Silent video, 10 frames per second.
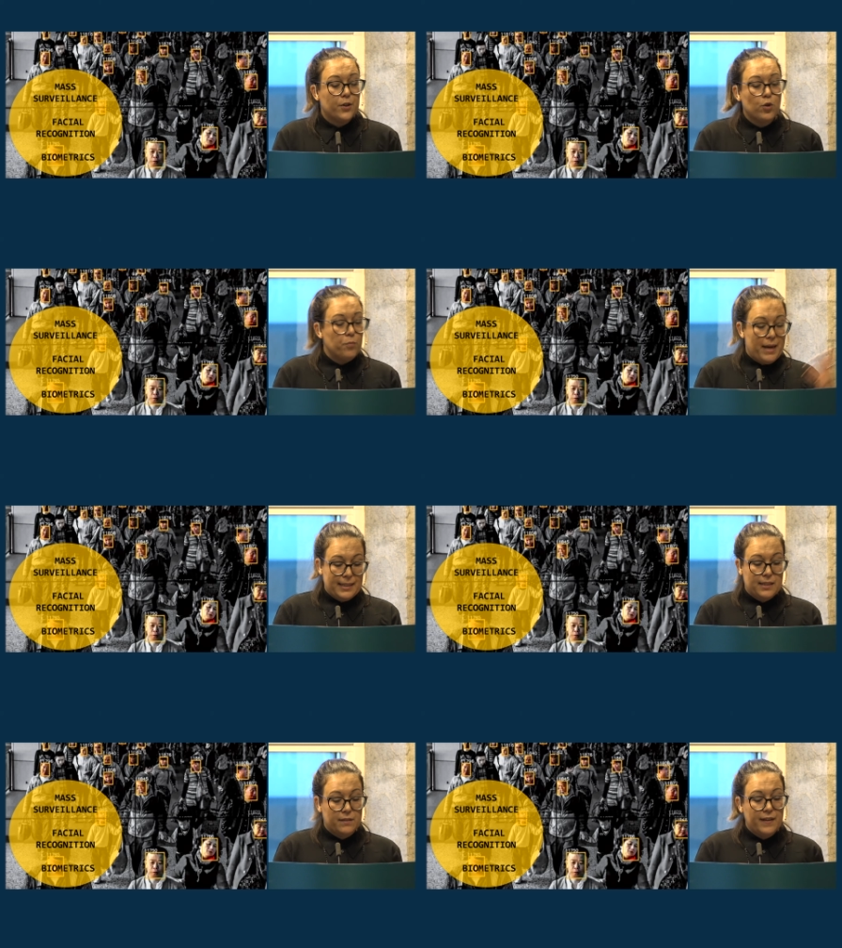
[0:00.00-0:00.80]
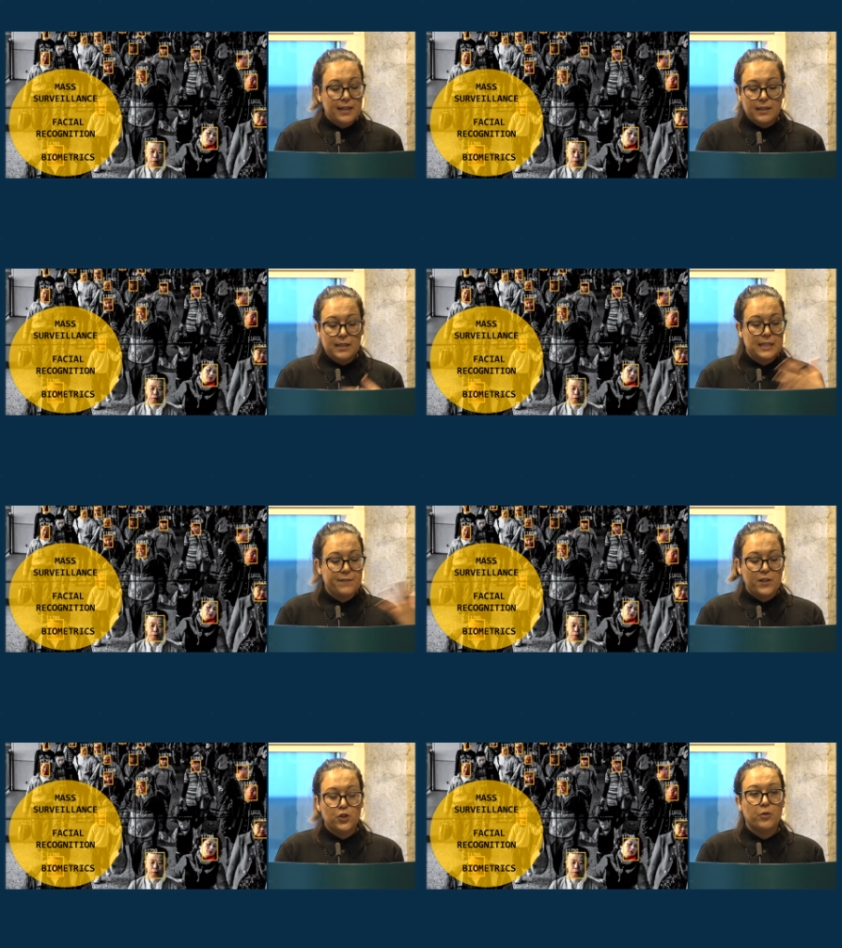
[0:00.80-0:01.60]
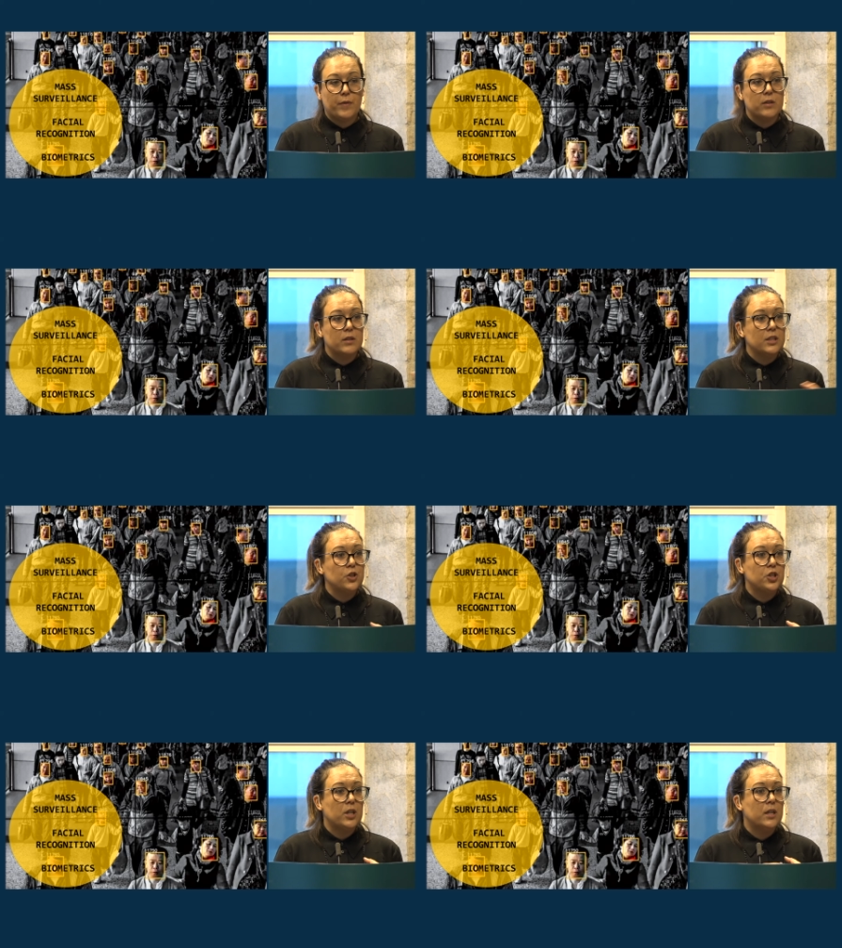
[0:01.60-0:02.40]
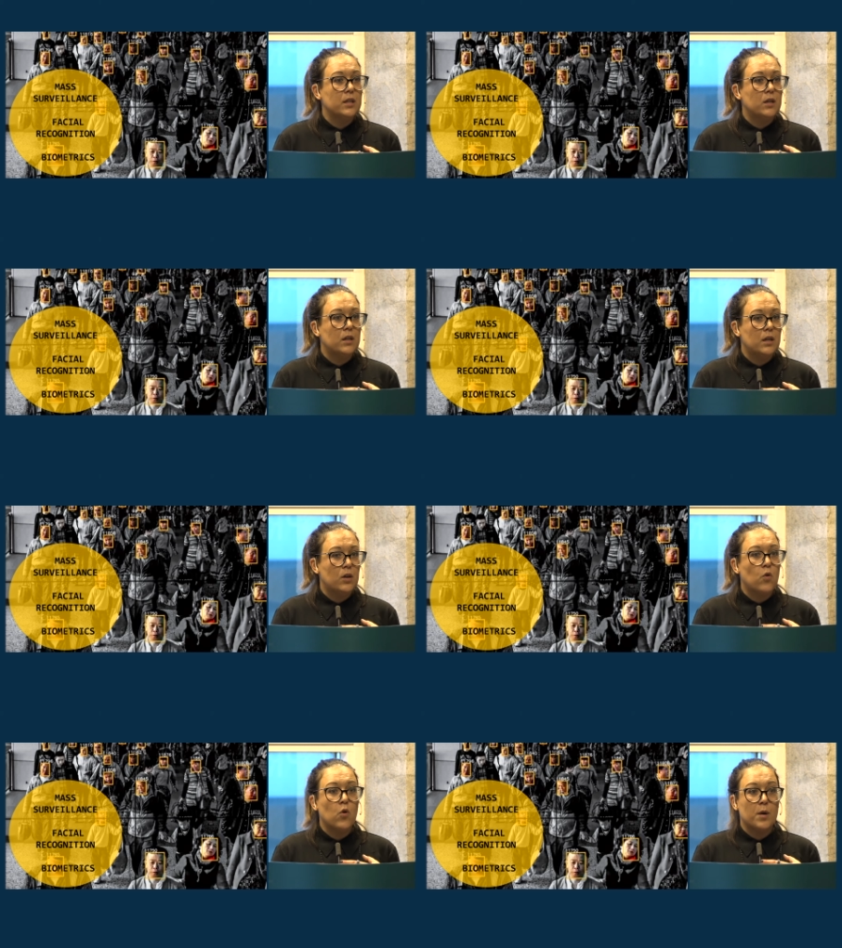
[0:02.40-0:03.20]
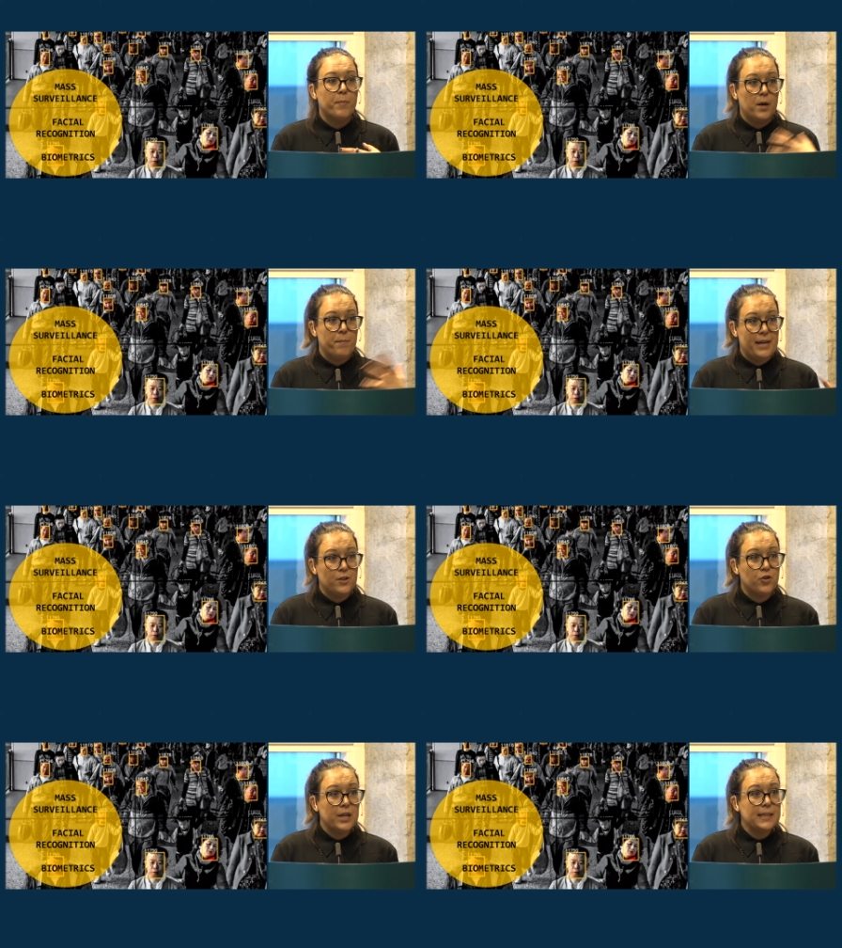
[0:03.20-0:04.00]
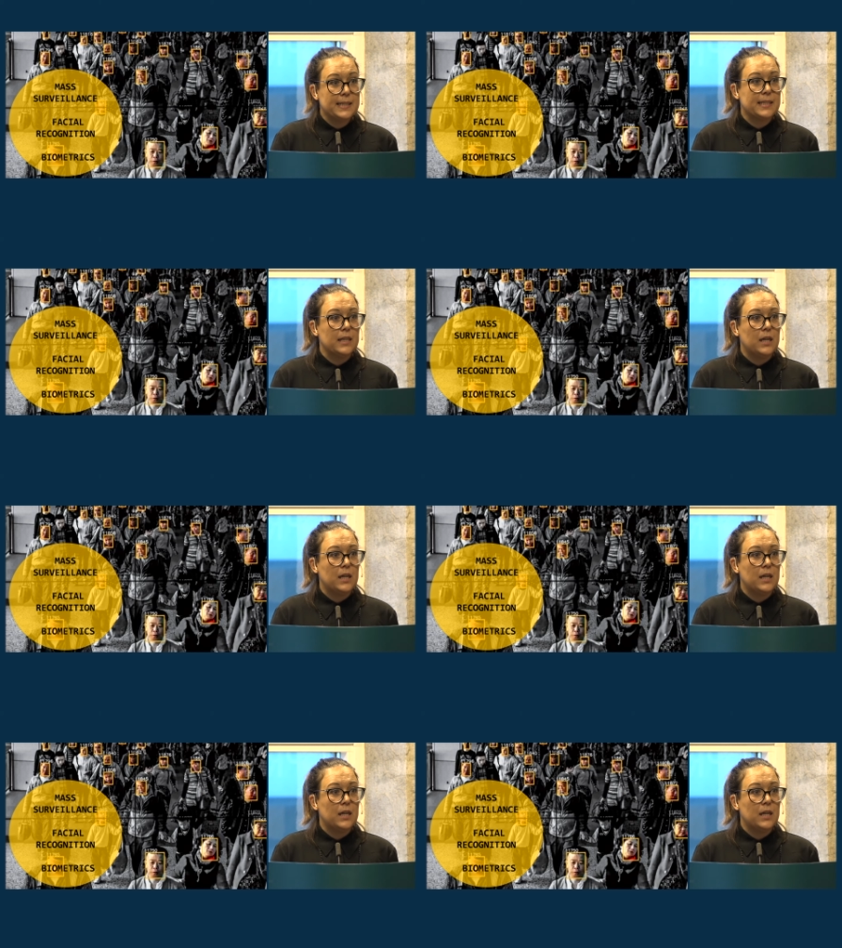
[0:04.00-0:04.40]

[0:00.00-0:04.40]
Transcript: through mass surveillance, facial recognition, or biometrics.